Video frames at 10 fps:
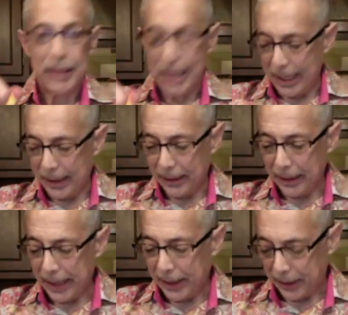a
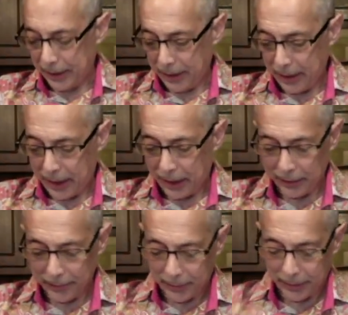lighter
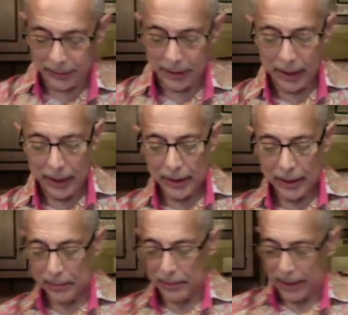olive oil
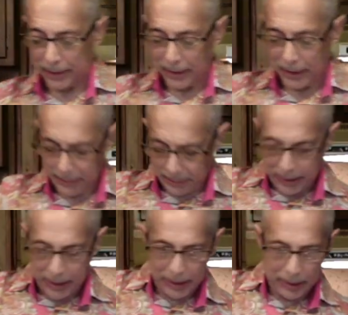rather than, oh, I
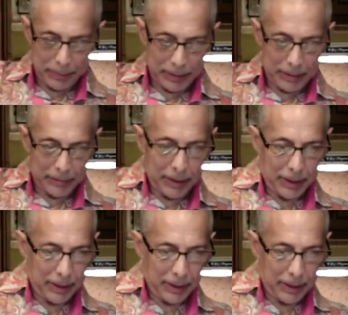hadn't opened that one yet.